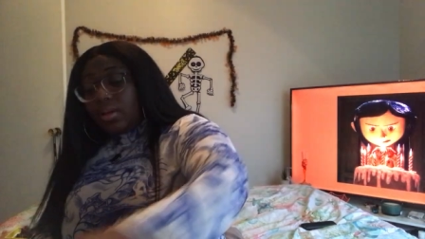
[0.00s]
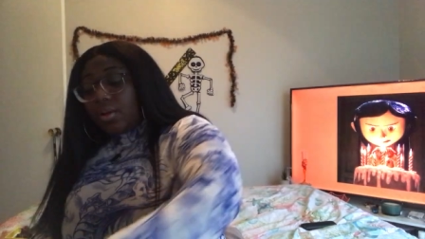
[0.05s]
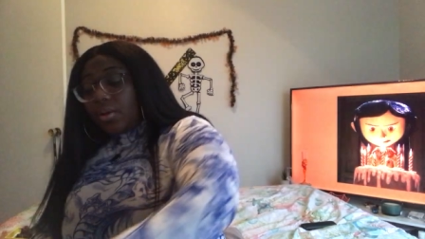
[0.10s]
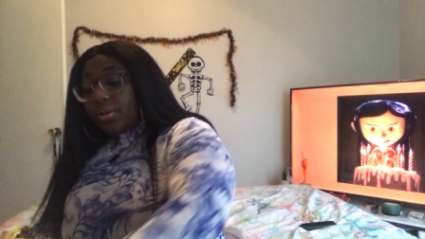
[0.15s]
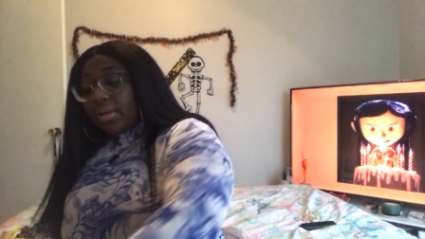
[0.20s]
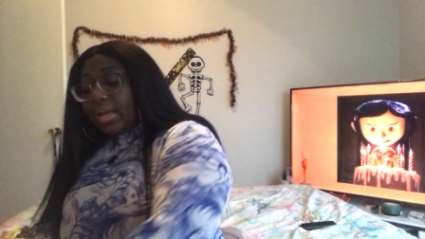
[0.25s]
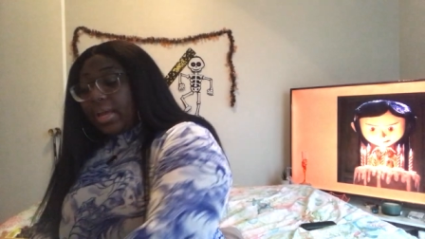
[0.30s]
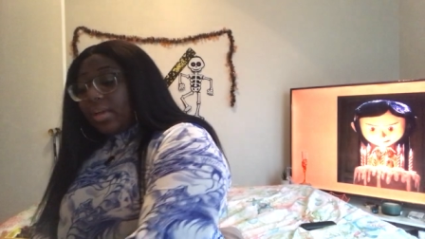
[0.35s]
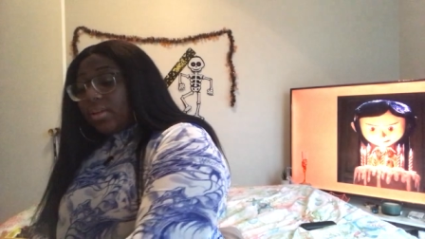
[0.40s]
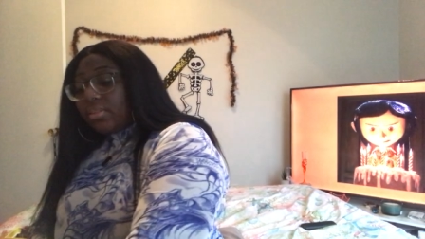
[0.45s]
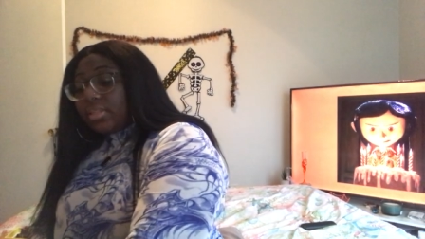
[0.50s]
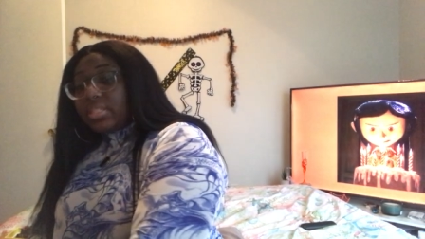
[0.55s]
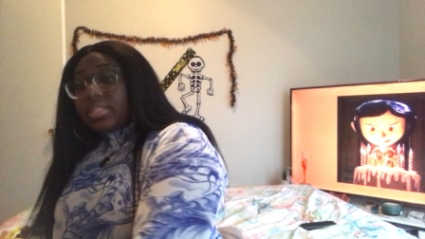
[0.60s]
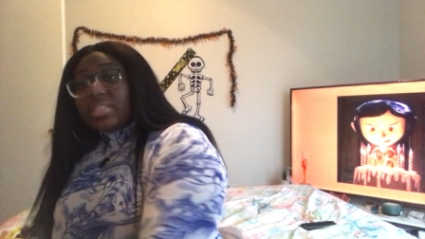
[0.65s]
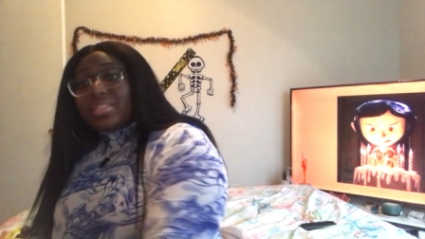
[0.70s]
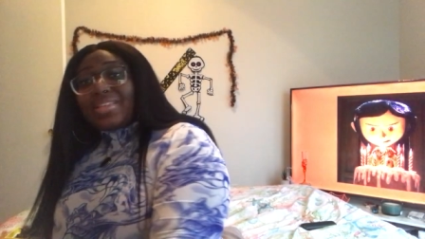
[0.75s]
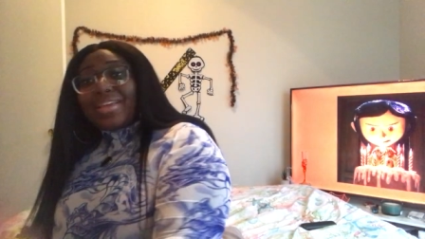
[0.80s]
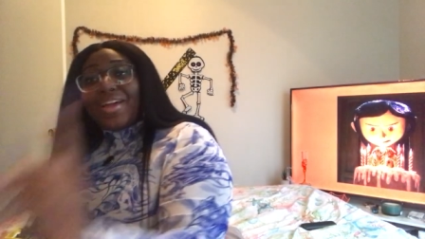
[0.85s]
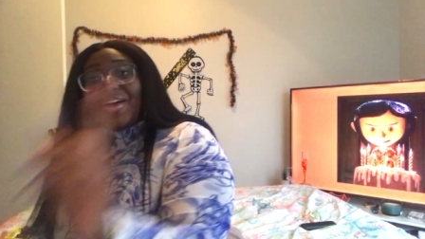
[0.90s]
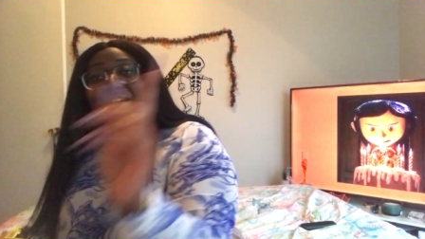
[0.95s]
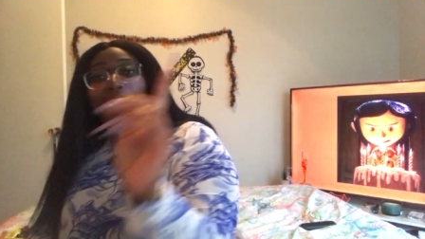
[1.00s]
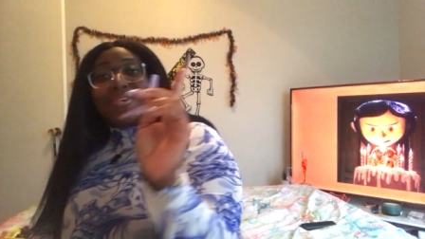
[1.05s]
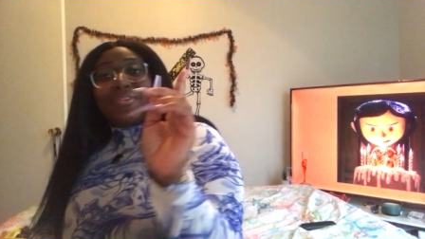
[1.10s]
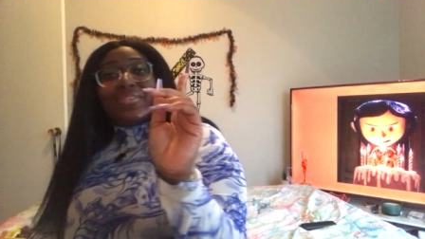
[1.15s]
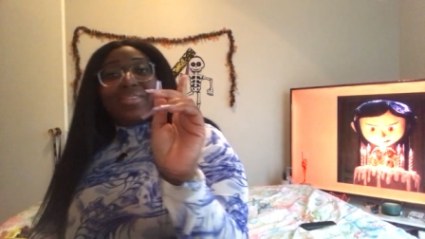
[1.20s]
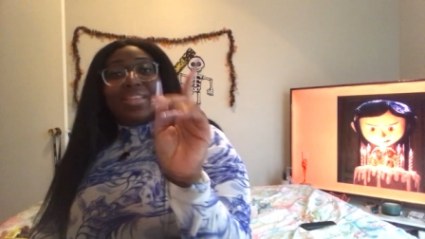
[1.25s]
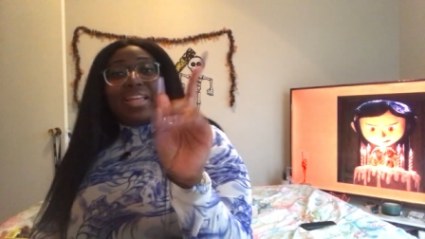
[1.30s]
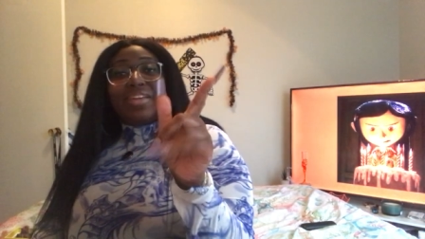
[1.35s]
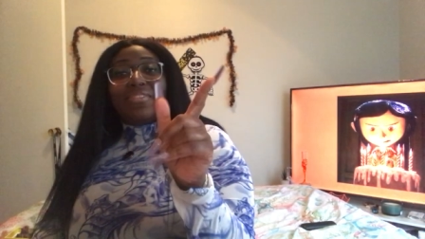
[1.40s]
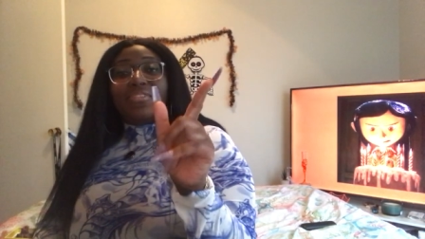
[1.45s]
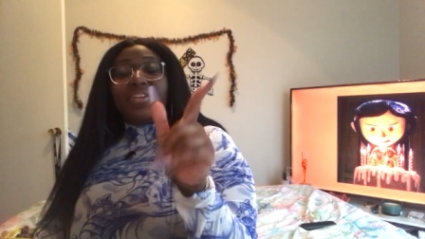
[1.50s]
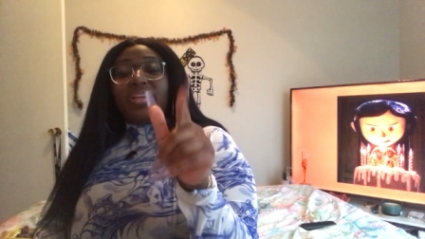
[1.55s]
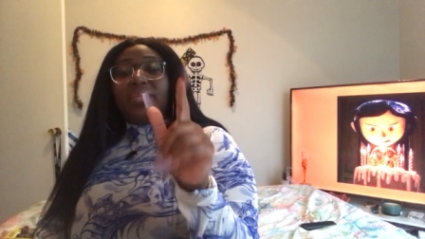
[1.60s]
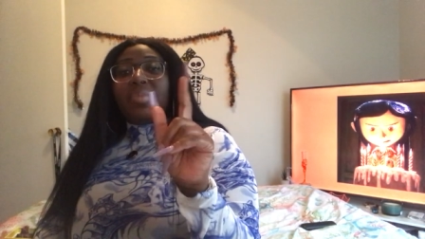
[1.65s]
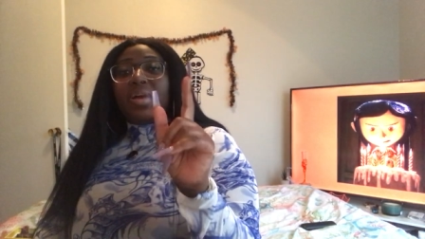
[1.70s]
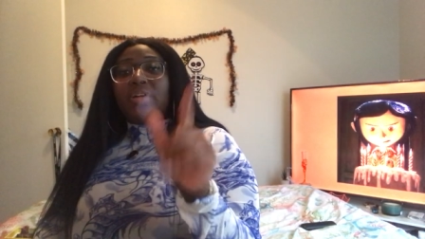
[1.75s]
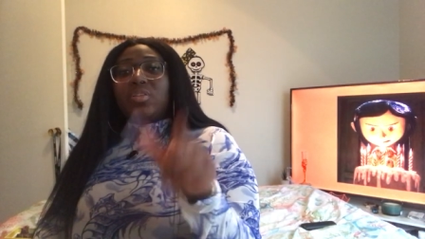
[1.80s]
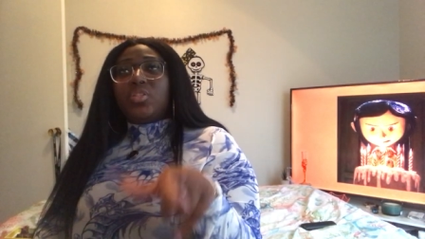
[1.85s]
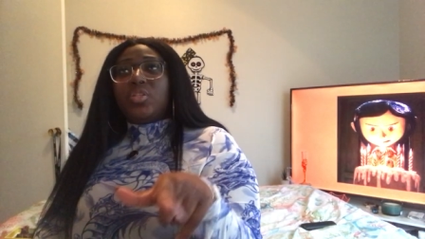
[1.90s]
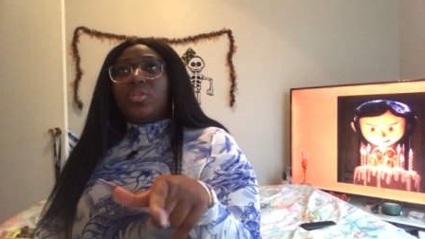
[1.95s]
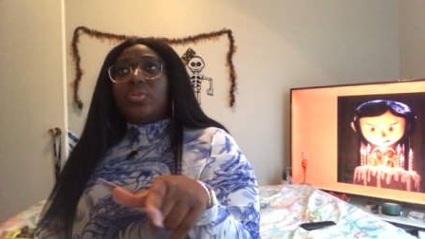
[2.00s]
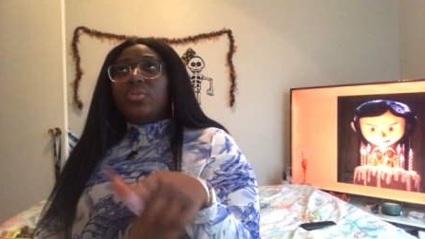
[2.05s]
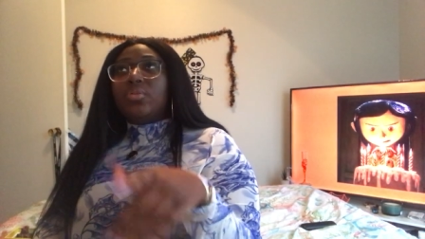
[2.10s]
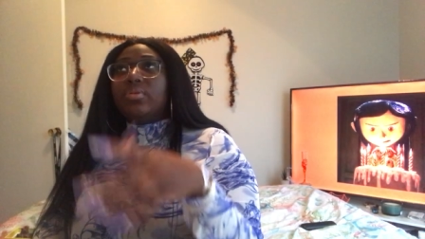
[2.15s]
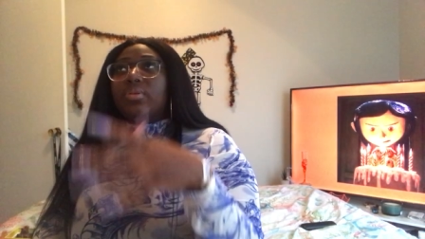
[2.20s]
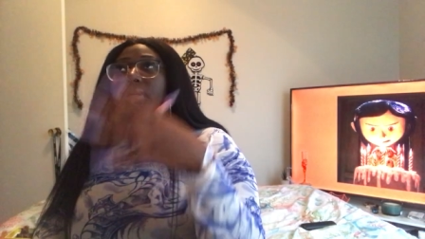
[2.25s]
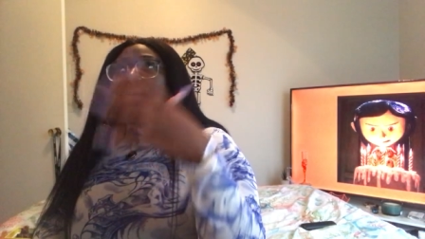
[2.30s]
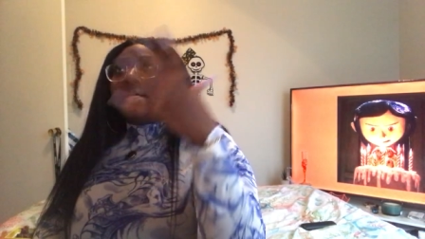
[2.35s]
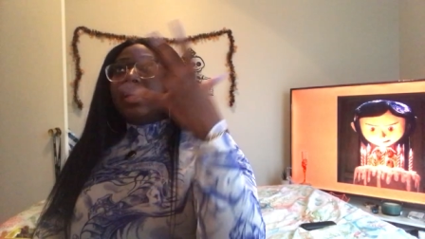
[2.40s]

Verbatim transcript: okay this is how they feel about you